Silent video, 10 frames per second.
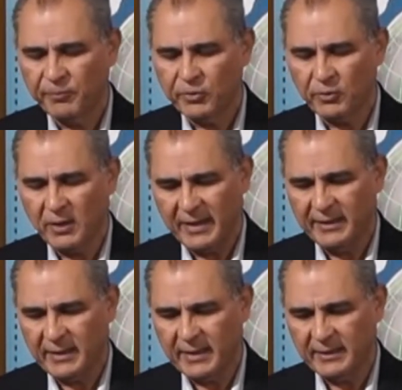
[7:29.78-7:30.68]
So
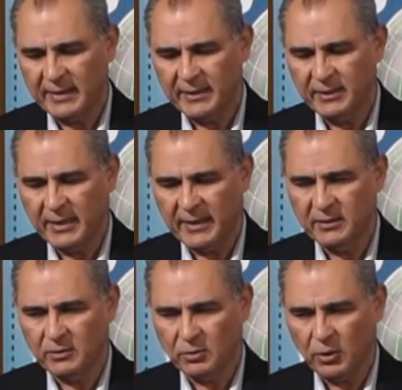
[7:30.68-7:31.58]
I, I, I, I
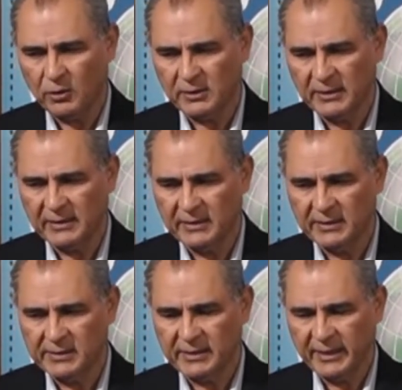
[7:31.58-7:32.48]
thought that
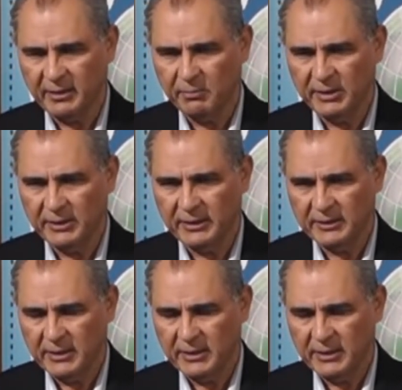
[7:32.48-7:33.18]
this can be,